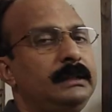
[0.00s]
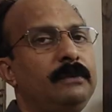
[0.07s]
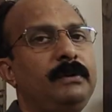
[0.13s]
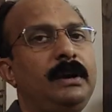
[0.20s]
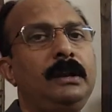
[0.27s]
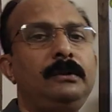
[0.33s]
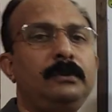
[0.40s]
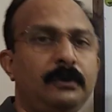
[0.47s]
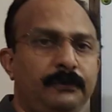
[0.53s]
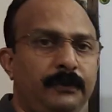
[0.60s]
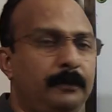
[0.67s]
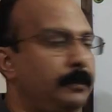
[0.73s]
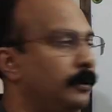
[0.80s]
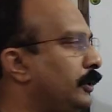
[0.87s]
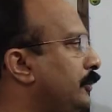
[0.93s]
the value of a
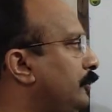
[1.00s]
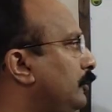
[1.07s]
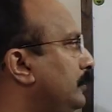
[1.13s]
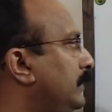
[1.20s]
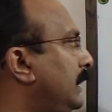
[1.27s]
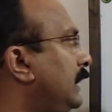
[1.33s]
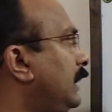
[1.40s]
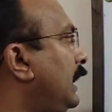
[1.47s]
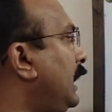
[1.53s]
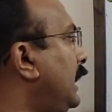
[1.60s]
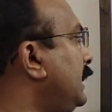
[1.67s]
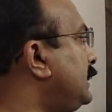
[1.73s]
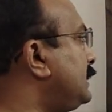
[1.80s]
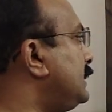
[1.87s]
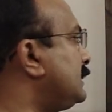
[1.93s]
polynomial
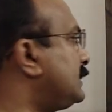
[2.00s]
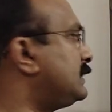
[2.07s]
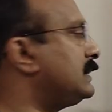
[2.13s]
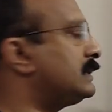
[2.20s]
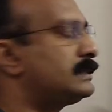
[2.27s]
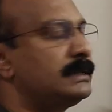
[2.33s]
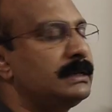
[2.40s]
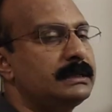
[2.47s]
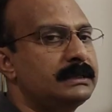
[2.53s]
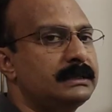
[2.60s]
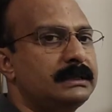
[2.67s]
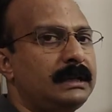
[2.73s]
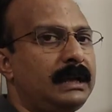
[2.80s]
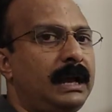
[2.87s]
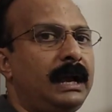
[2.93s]
at
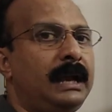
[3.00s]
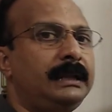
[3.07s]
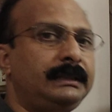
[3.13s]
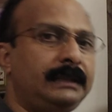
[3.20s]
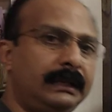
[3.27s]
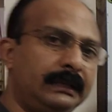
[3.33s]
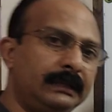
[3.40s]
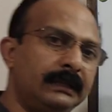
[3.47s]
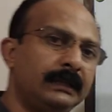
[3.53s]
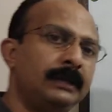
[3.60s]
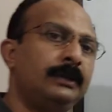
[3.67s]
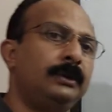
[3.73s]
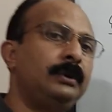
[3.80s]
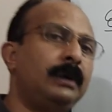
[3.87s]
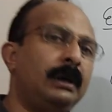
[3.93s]
this? I
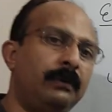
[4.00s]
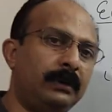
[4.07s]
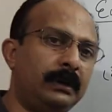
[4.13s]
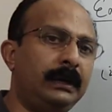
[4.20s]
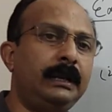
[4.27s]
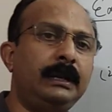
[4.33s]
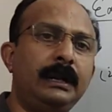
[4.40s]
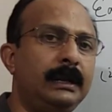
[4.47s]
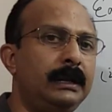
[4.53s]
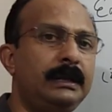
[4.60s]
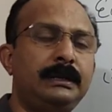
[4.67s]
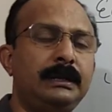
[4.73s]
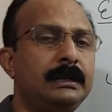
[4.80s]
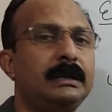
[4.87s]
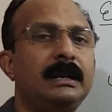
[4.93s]
think you have already done
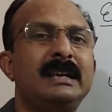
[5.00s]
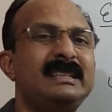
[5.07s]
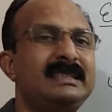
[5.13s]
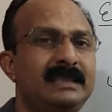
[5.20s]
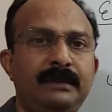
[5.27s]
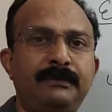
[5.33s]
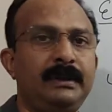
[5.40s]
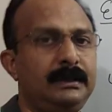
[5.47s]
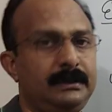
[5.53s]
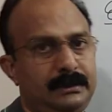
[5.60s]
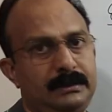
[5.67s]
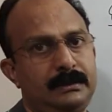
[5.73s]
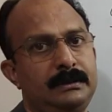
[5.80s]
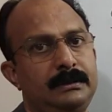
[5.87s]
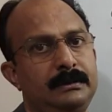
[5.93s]
it in class 7
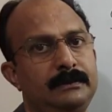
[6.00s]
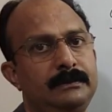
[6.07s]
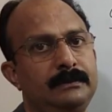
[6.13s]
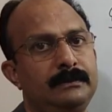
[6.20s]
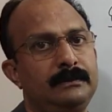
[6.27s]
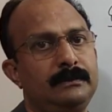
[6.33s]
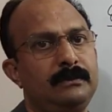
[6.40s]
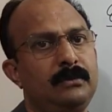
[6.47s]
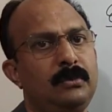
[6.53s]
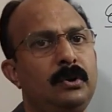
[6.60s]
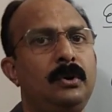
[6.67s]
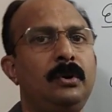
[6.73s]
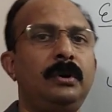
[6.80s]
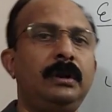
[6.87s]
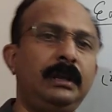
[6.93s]

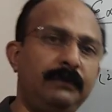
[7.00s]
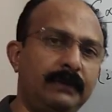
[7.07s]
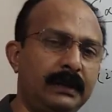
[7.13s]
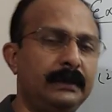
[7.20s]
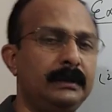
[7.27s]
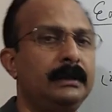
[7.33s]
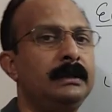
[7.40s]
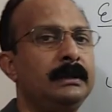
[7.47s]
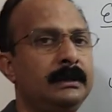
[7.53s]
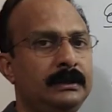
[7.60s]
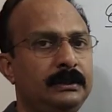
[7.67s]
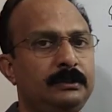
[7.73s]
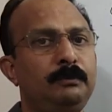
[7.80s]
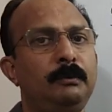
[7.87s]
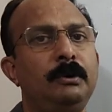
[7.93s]
or even
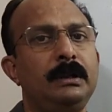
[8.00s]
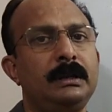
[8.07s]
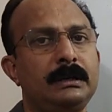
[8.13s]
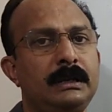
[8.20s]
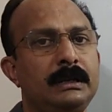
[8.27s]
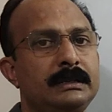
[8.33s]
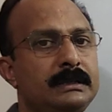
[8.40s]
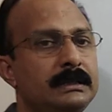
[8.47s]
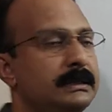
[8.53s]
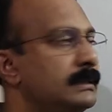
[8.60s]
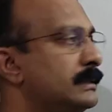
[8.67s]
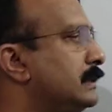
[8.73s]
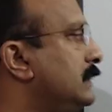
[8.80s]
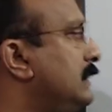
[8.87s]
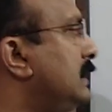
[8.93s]
smaller
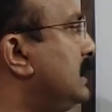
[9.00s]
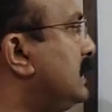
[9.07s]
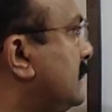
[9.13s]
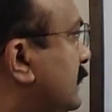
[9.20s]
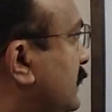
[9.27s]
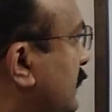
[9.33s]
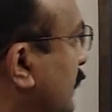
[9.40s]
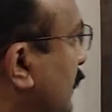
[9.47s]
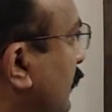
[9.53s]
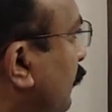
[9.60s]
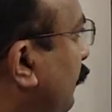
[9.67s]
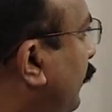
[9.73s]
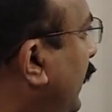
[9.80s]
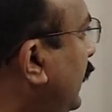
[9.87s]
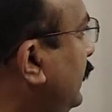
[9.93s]
classes.
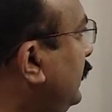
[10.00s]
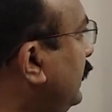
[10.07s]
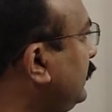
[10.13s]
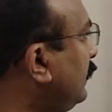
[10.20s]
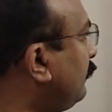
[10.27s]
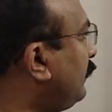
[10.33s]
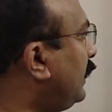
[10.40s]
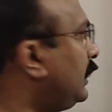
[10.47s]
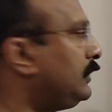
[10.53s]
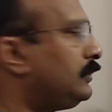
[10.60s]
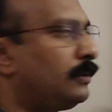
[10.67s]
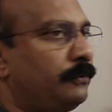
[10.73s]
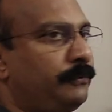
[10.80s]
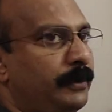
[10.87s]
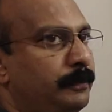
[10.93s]
Finding the value
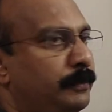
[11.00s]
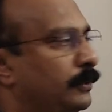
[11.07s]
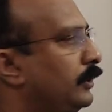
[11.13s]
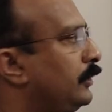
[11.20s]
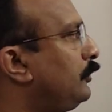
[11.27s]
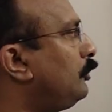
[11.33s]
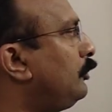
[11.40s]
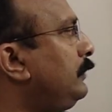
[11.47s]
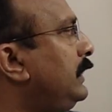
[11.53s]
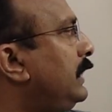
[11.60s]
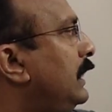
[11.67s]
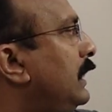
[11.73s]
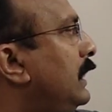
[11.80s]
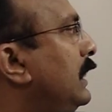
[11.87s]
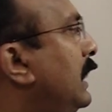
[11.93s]
of a
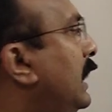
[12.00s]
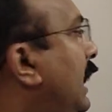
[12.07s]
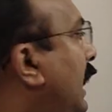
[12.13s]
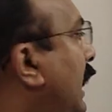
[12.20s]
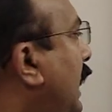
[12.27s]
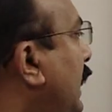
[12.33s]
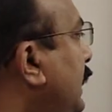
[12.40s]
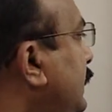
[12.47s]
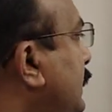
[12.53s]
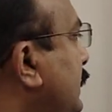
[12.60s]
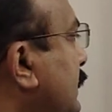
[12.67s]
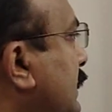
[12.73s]
polynomial at